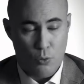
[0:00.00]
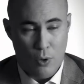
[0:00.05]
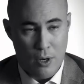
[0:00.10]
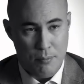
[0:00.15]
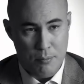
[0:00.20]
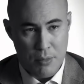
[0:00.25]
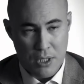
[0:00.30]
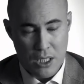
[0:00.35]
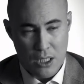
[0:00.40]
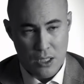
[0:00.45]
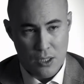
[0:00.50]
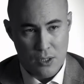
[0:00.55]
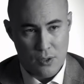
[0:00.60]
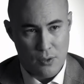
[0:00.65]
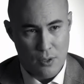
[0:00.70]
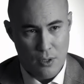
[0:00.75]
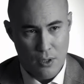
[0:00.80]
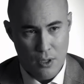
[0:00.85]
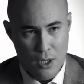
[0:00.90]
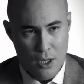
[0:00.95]
Guan
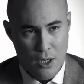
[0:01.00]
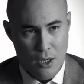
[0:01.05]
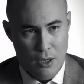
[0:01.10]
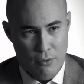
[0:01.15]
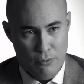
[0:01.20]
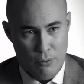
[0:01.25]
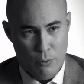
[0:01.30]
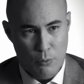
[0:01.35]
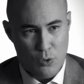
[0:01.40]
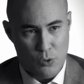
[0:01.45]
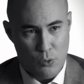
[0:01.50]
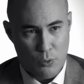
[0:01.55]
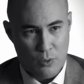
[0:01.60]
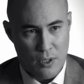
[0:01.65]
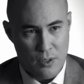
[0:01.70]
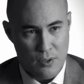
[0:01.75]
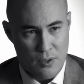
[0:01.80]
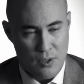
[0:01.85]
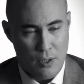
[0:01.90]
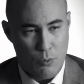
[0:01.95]
piece from the Song
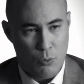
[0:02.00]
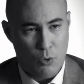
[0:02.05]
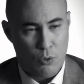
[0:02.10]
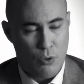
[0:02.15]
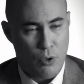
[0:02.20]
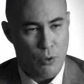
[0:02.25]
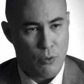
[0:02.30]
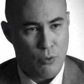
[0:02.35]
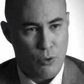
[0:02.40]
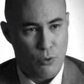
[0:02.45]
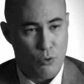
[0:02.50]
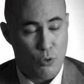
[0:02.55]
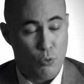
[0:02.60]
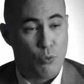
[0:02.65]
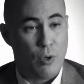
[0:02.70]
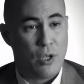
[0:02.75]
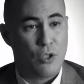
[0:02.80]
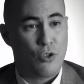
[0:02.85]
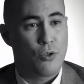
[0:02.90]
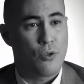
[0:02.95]
Dynasty will know the, the
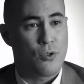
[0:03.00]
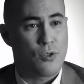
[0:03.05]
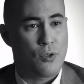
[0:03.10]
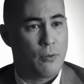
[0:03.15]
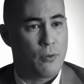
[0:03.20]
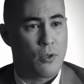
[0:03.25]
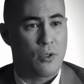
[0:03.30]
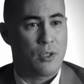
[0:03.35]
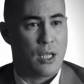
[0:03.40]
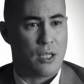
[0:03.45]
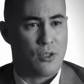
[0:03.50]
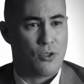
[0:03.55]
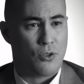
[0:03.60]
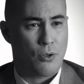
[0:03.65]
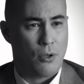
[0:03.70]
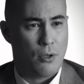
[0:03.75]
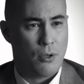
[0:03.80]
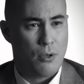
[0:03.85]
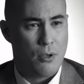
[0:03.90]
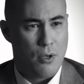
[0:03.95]
richness of the
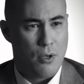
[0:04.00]
texture.